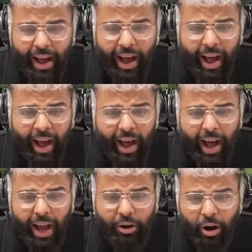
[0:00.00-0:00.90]

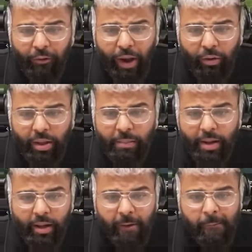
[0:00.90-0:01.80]
I can't fail them.
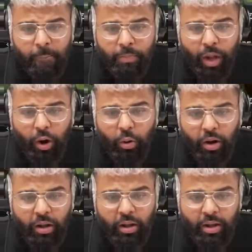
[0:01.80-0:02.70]
No.
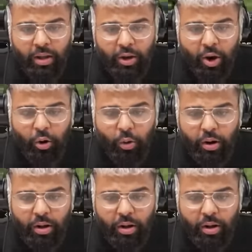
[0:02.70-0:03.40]
No.